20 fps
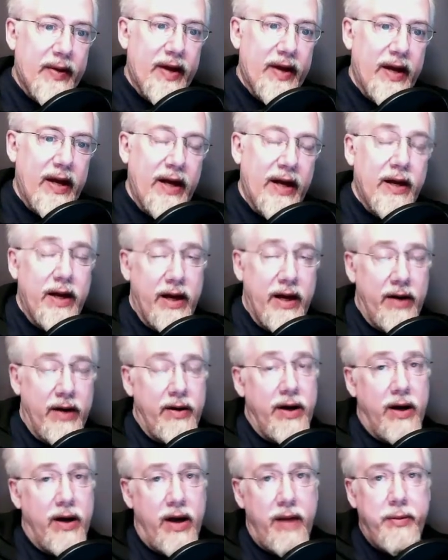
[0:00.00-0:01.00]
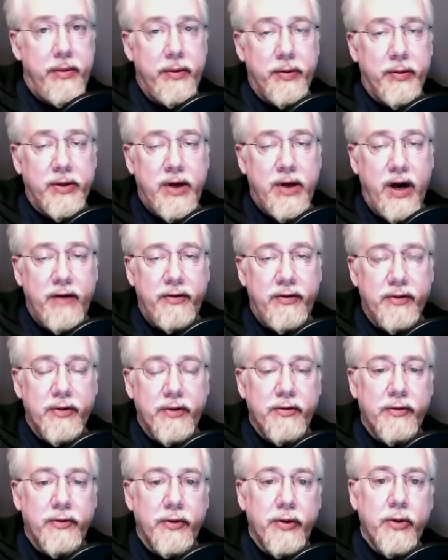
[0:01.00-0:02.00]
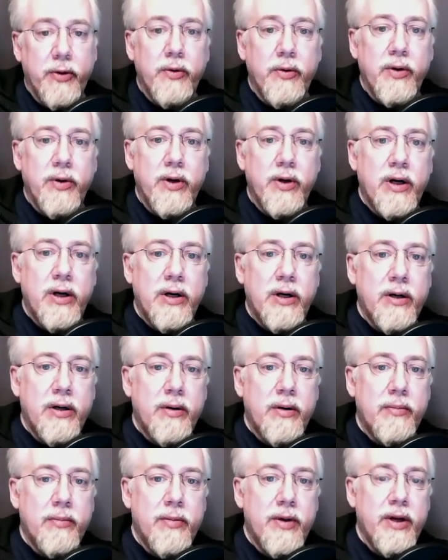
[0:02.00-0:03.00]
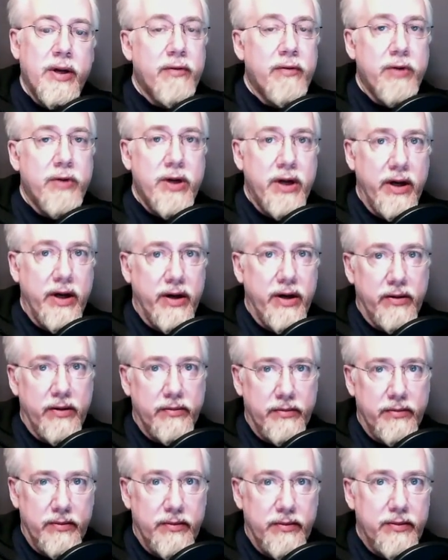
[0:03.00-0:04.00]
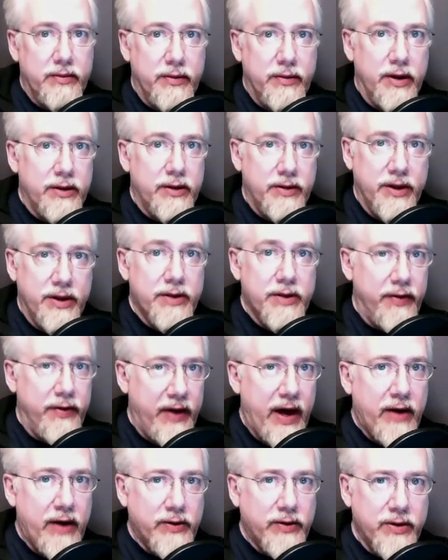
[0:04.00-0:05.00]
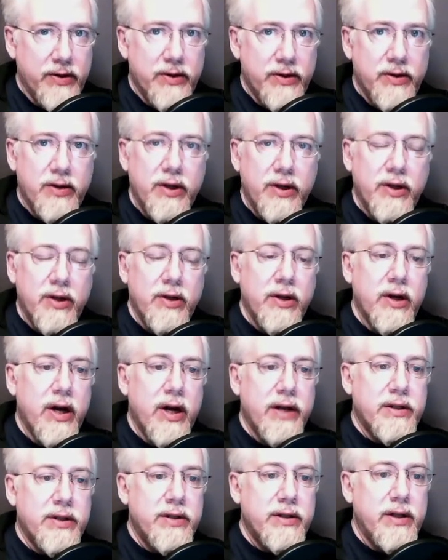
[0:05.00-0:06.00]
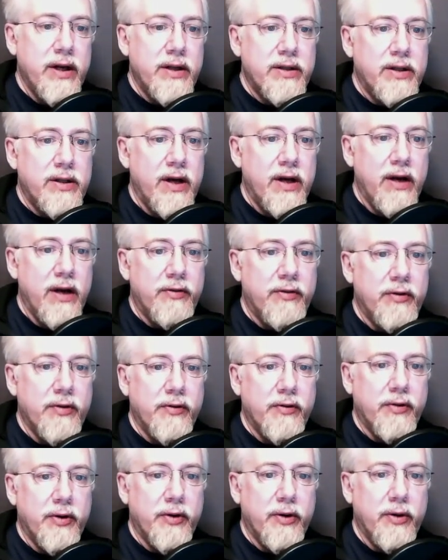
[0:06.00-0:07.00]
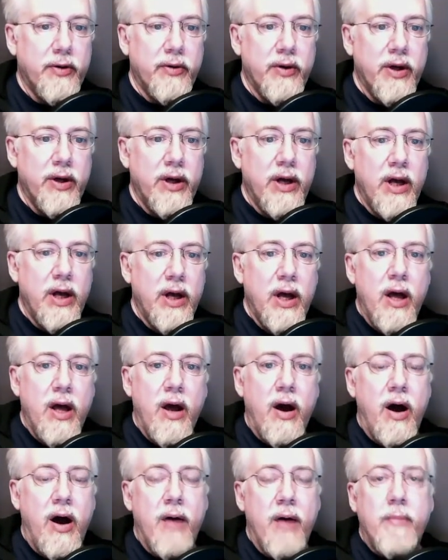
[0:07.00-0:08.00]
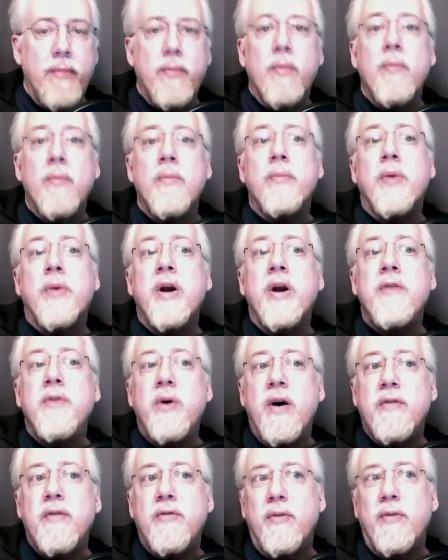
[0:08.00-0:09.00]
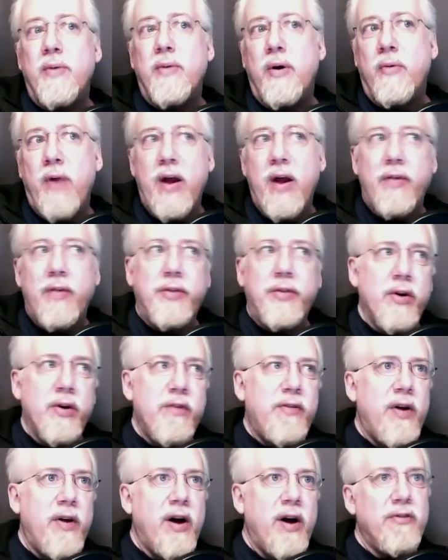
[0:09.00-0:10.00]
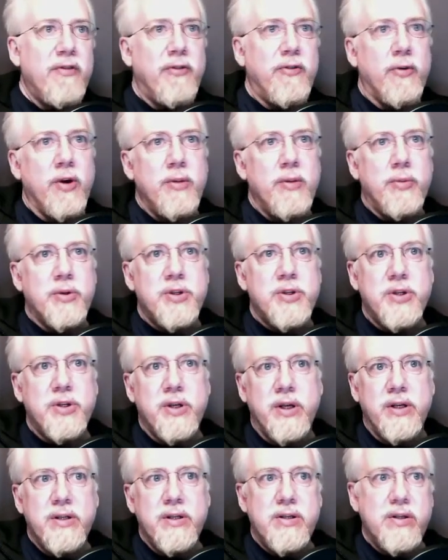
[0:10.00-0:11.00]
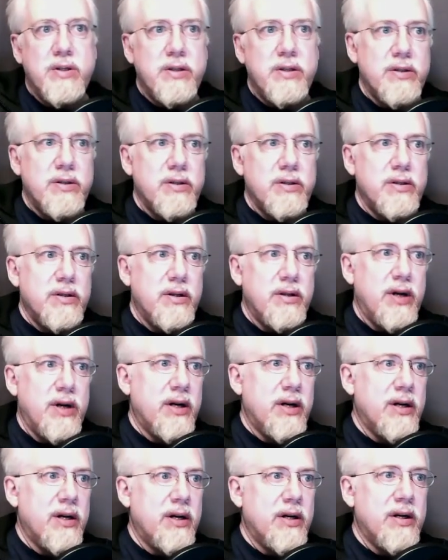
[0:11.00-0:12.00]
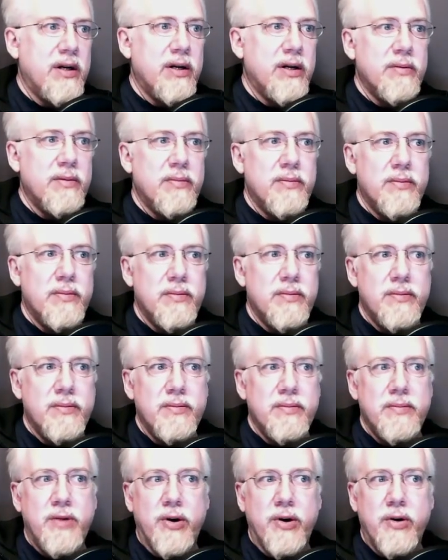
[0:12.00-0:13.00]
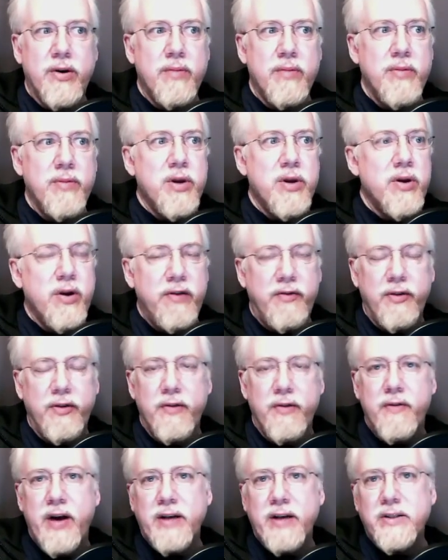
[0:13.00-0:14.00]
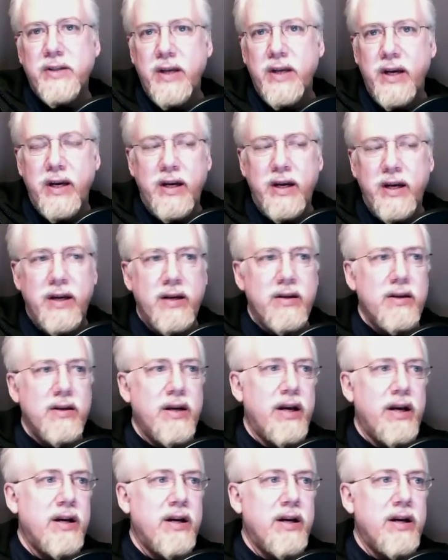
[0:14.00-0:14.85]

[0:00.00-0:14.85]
a lot of people die from the flu every year. Tens of thousands in the United States die from the flu. But if you have around 35 to 40% herd immunity from the vaccine,